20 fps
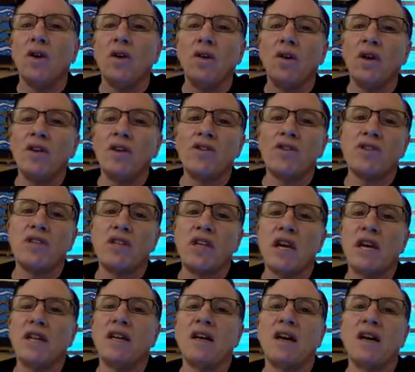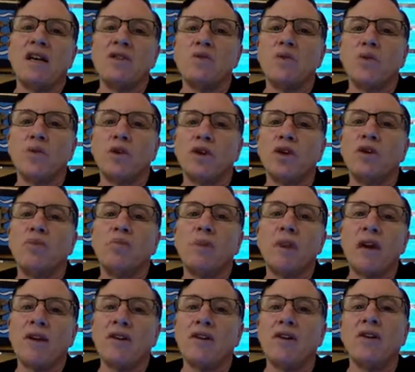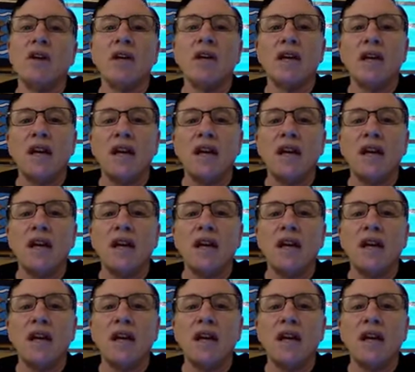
or understand God's word better.